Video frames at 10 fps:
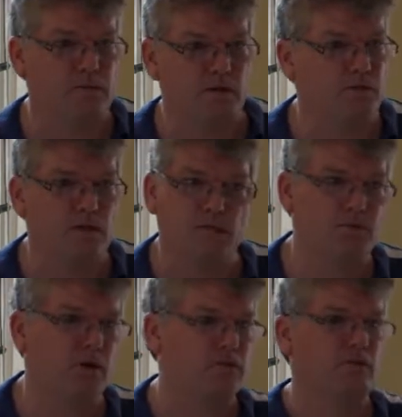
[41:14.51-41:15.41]
person. And
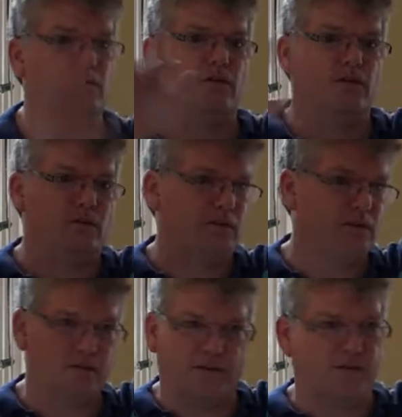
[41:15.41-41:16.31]
Paul says, no, no, no,
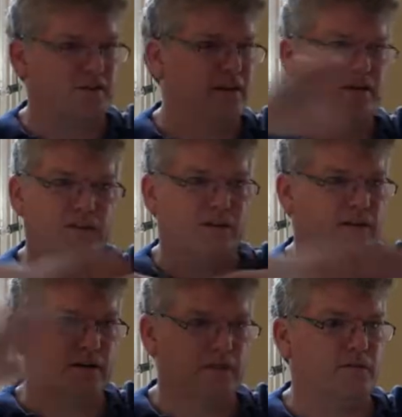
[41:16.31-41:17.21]
no, no, no, no.
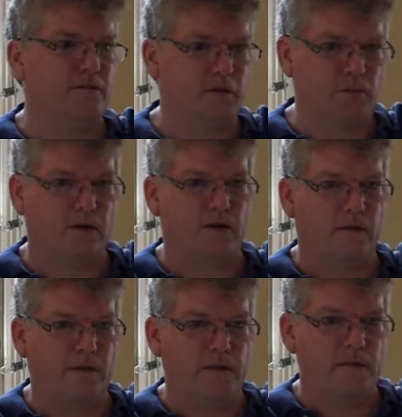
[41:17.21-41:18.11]
Remember,
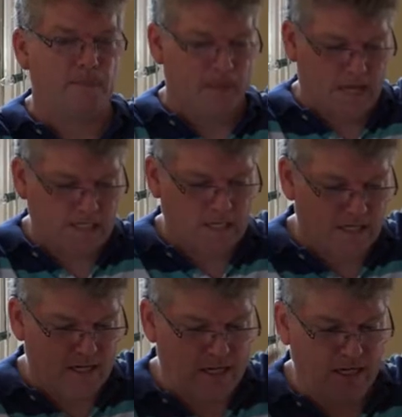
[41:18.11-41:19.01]
he
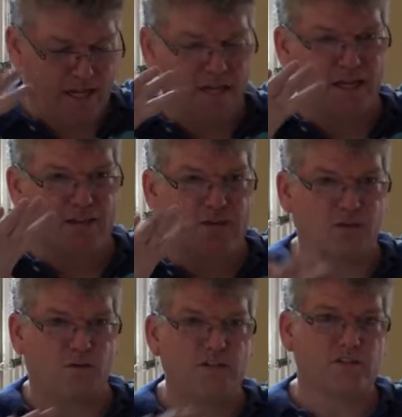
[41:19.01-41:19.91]
says. There's
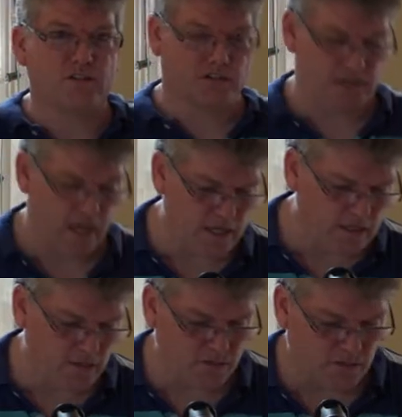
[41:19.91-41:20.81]
a reason to stay.
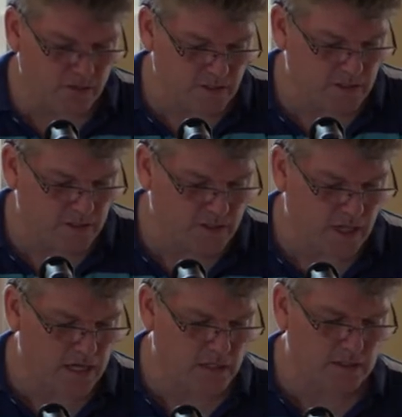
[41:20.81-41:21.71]
You know what the reason to
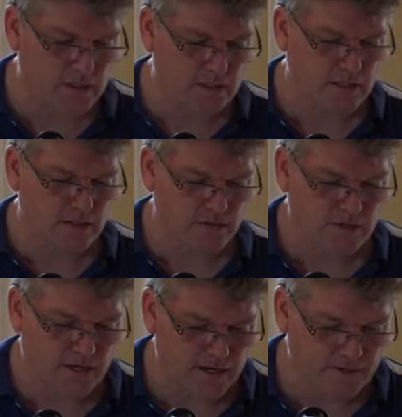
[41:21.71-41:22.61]
stay is? He says it
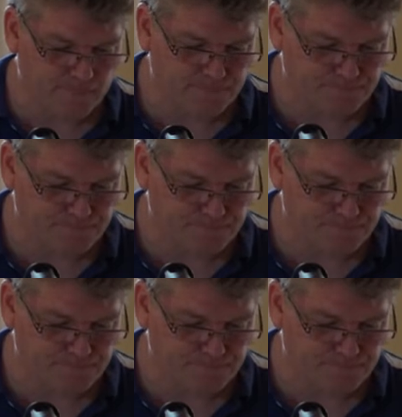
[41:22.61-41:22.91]
right here.